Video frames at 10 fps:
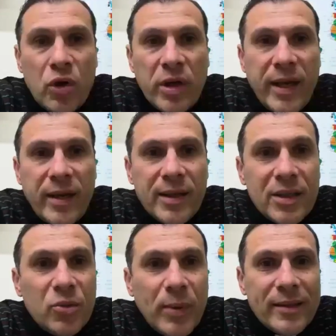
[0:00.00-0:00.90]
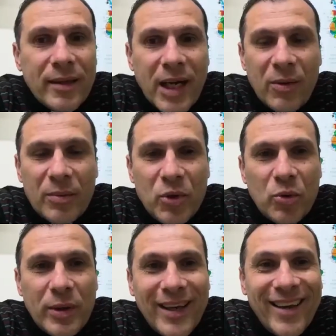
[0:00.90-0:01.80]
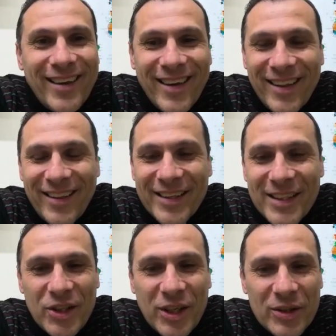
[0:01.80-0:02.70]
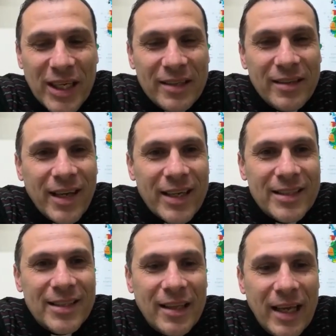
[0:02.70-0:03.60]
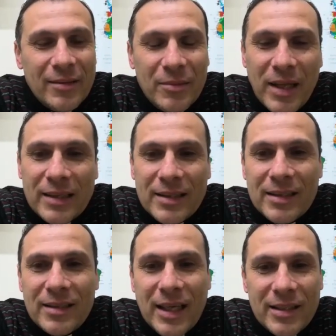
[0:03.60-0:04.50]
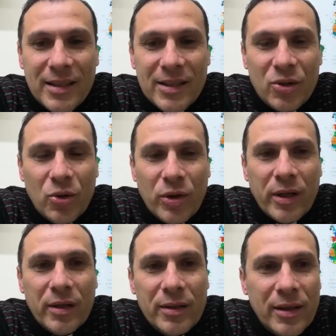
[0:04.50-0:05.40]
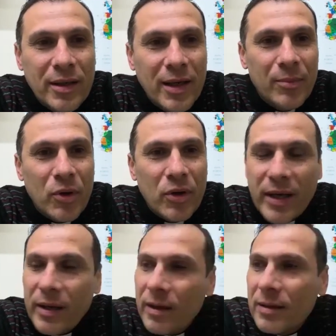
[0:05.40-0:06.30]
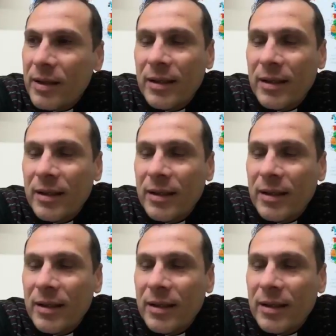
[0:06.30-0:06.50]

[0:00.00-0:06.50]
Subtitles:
okay. It doesn't matter how I'm doing. There's a genocide in Gaza. That's the story. I'm okay.